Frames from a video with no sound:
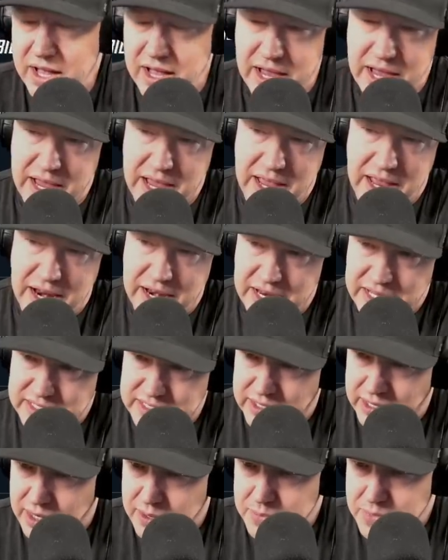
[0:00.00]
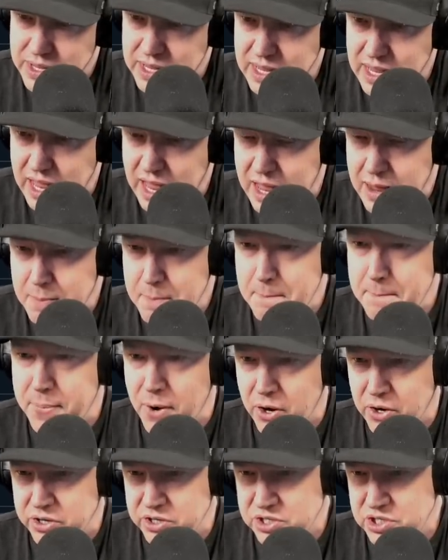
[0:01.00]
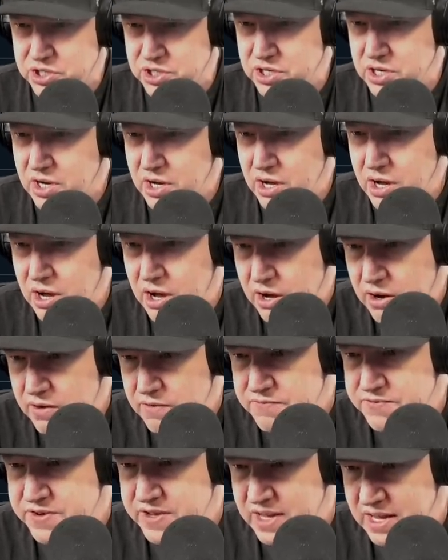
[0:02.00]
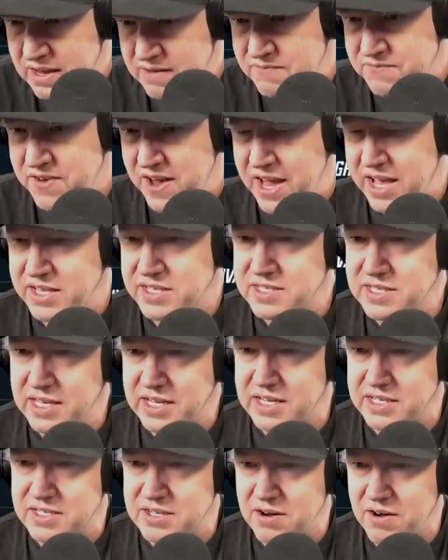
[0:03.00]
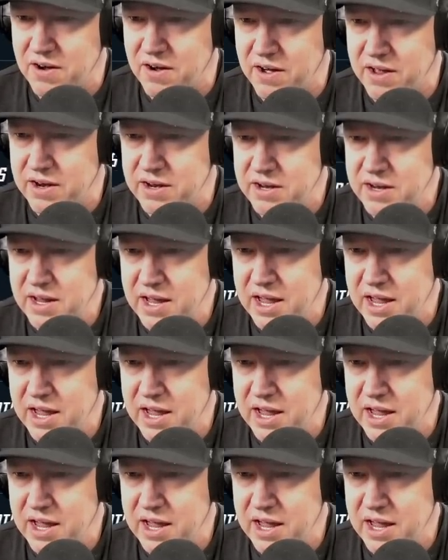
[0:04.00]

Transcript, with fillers: and it's going to be a bunch of events, like a ton,